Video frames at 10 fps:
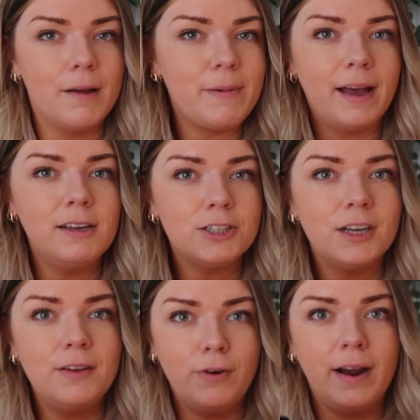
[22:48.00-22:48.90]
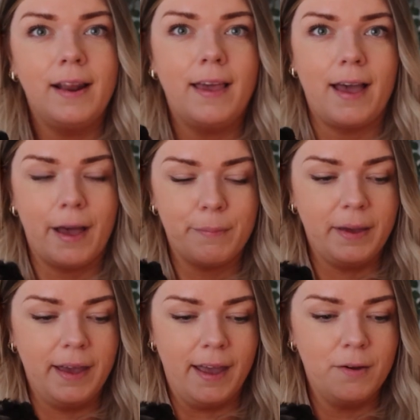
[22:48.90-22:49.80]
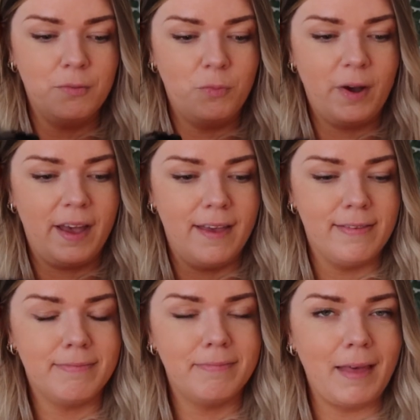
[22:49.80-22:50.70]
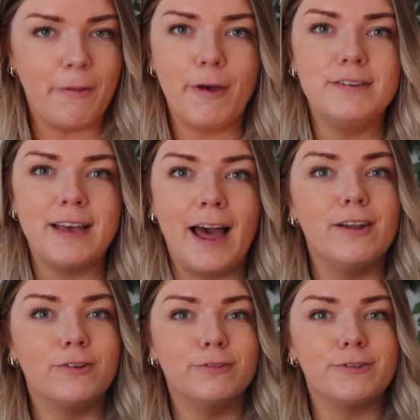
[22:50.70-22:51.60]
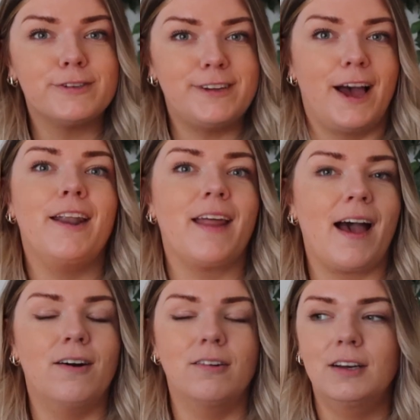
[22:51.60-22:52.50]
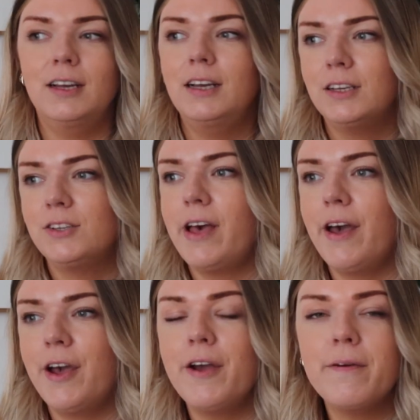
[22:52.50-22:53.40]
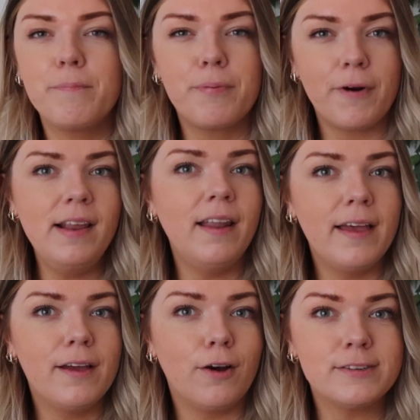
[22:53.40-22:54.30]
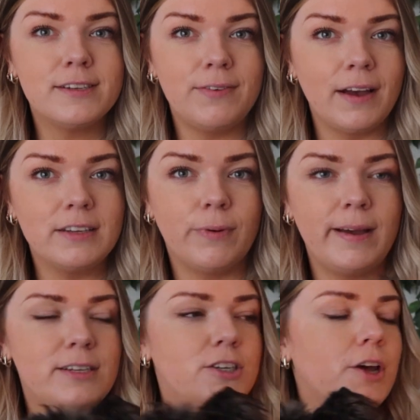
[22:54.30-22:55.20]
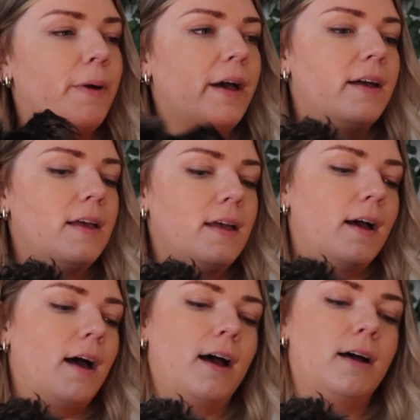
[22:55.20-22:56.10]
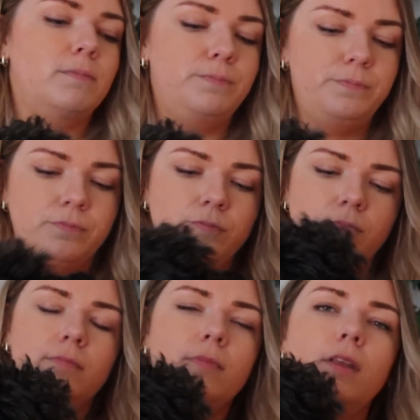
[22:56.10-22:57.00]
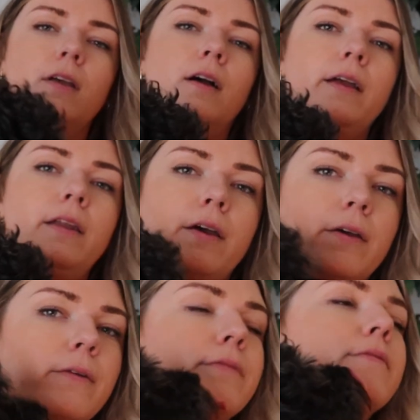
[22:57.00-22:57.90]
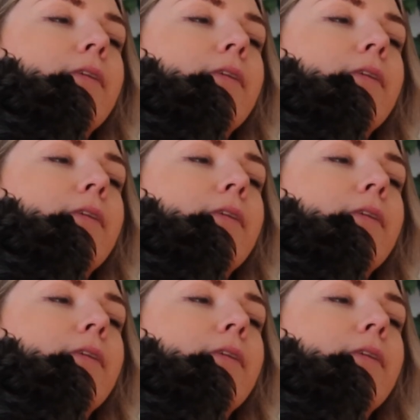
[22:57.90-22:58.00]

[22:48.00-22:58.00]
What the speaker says: I'm actually really happy with how those candles turned out. So pretty like cost-effective way to do it. I know.